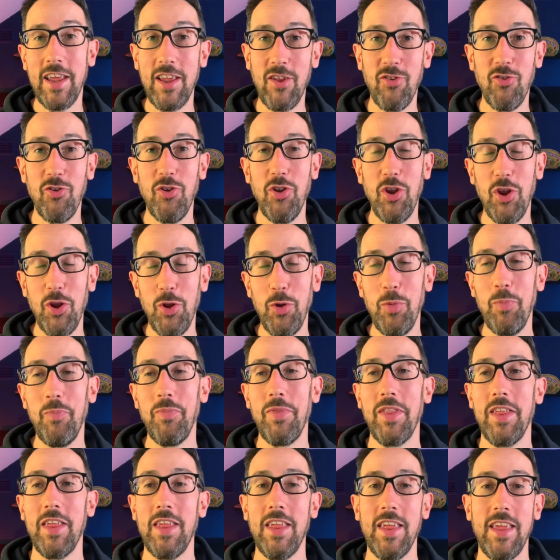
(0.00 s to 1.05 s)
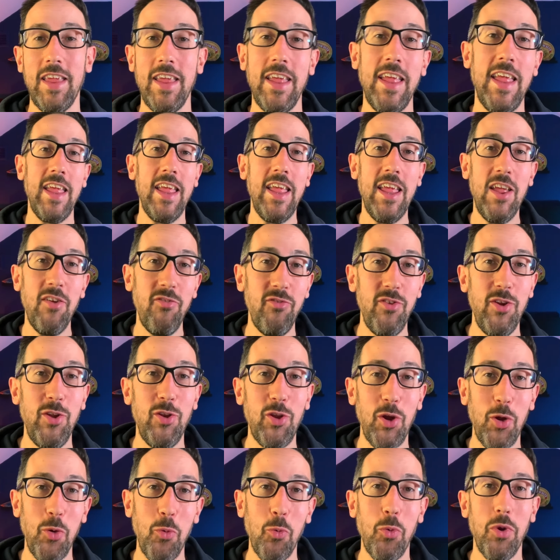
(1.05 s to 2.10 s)
is new. If you
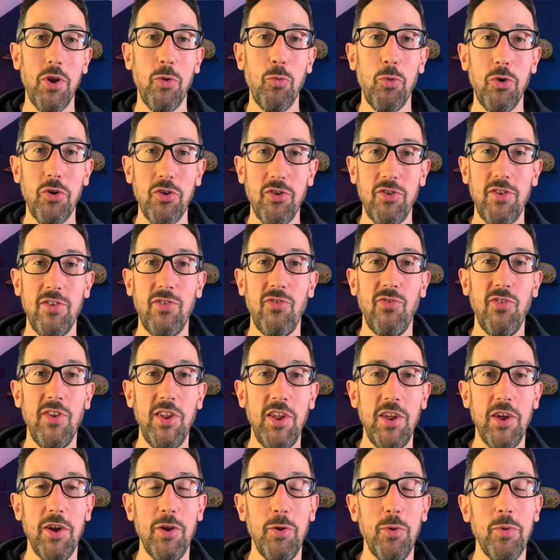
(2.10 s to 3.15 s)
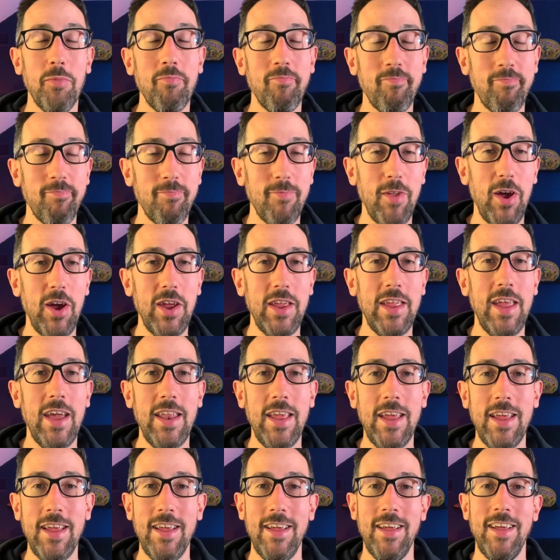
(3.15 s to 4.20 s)
don't want to watch this video, I get
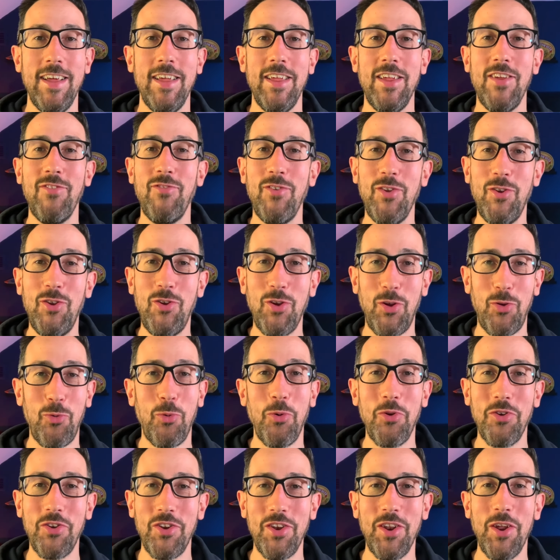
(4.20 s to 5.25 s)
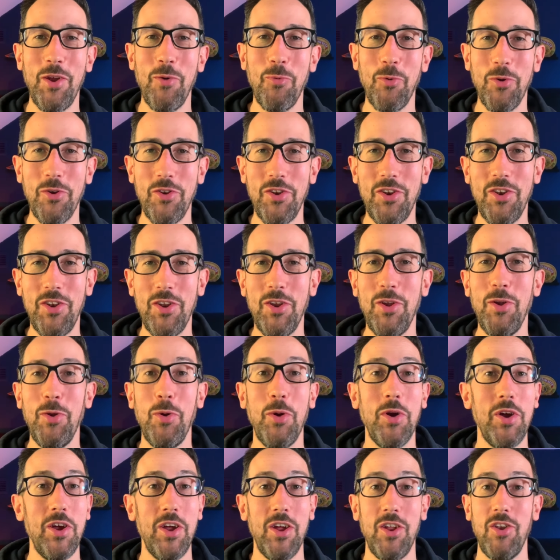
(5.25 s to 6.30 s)
it. If you just want to know what to do,
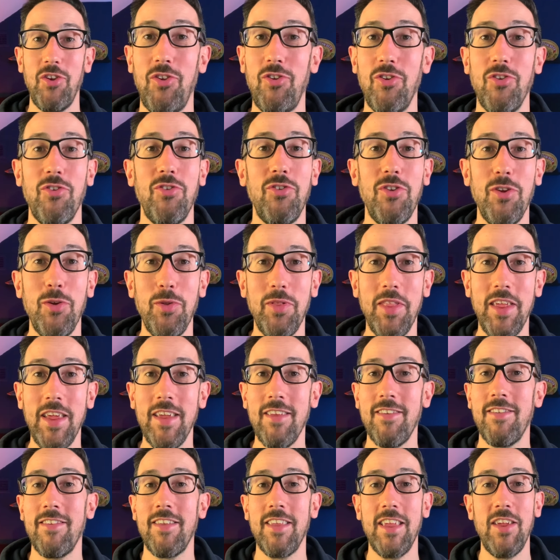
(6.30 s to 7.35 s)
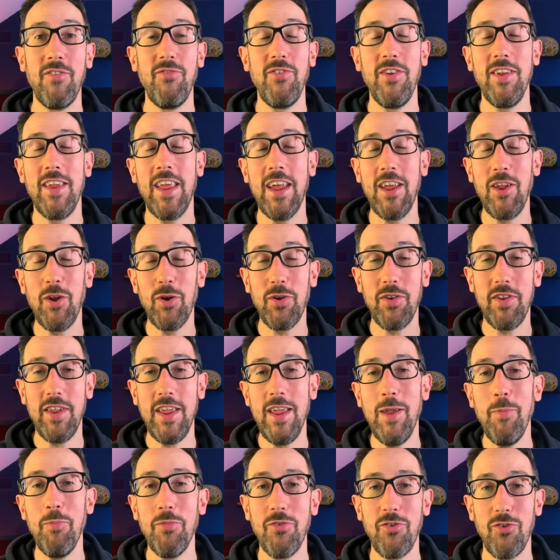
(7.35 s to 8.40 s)
just do this. If you get your
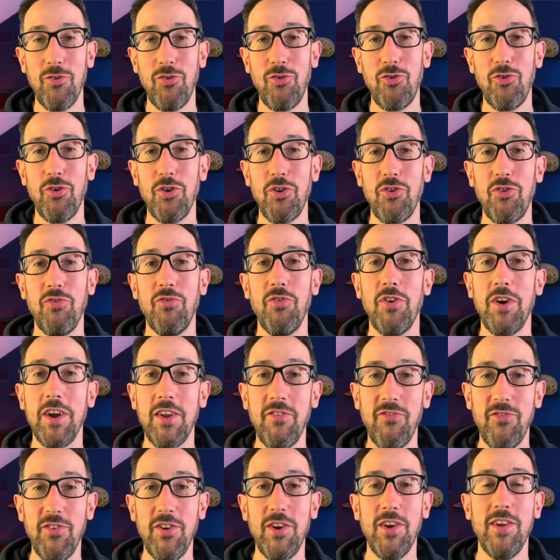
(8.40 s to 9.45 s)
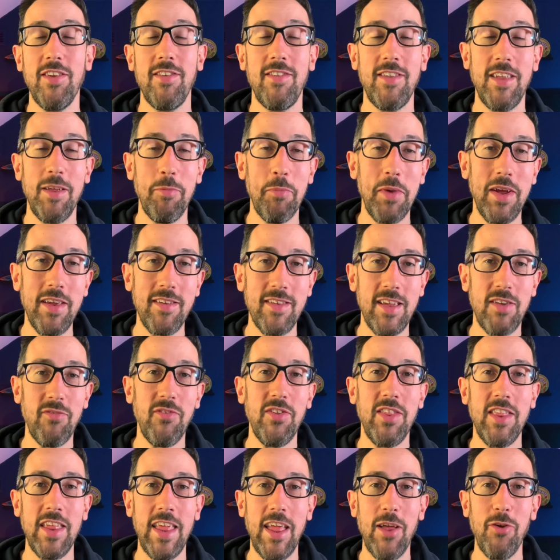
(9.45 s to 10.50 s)
Teams structure right first, it makes
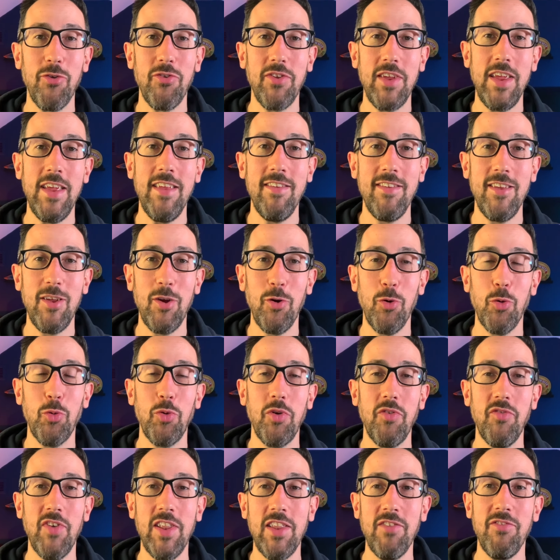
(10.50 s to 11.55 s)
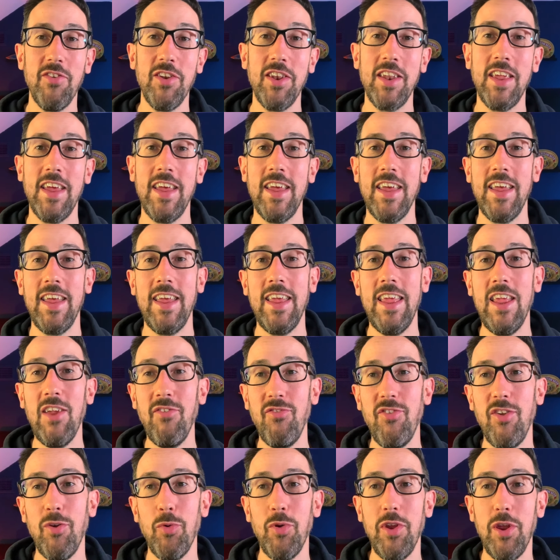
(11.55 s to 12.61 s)
everything else easier or irrelevant.
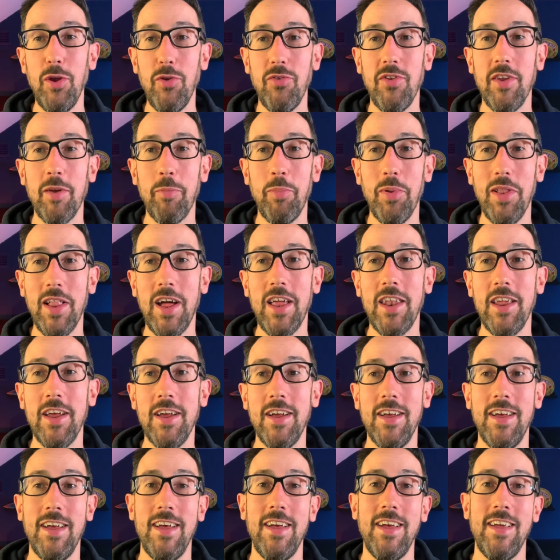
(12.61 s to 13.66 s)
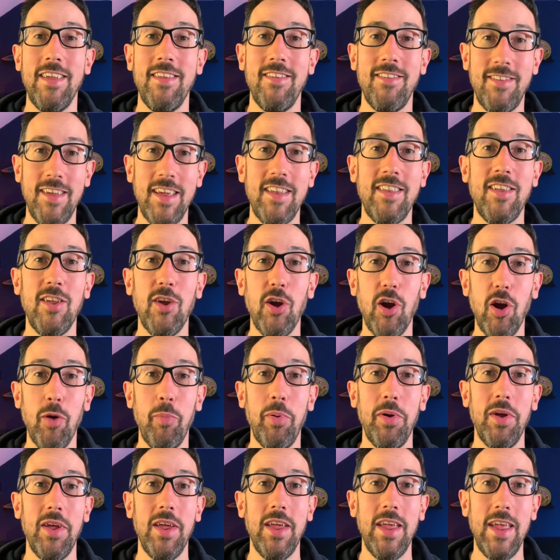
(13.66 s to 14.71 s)
If you are using a planner, set it up
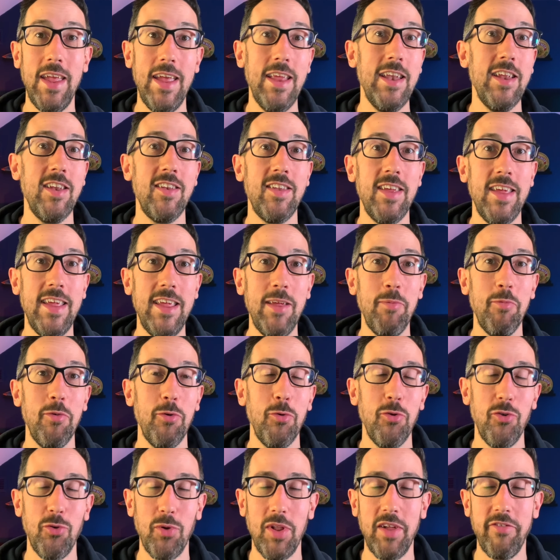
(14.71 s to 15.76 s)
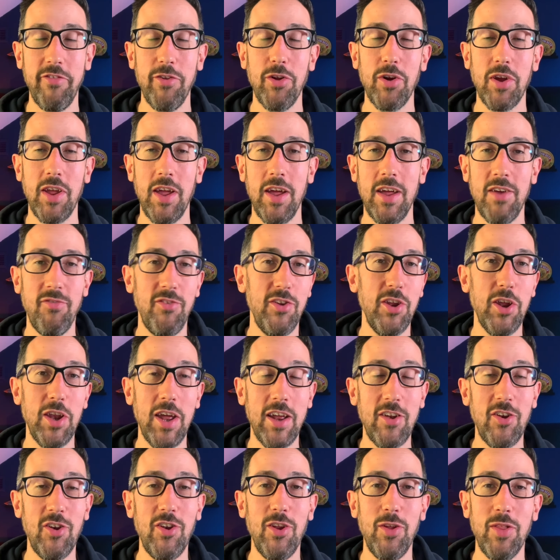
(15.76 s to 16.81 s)
in a team, which we'll have a look at if you don't
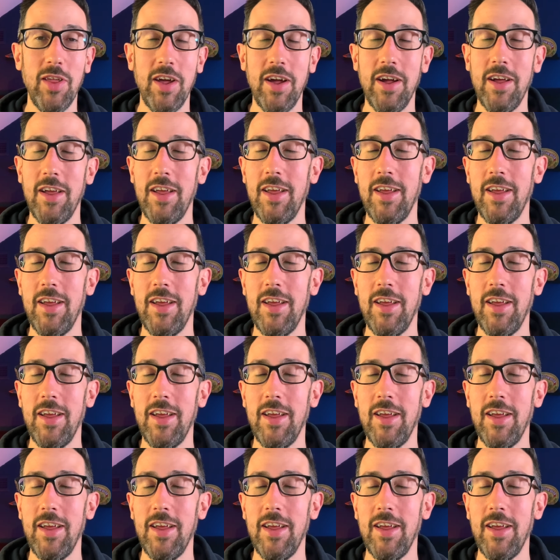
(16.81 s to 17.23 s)
have to do that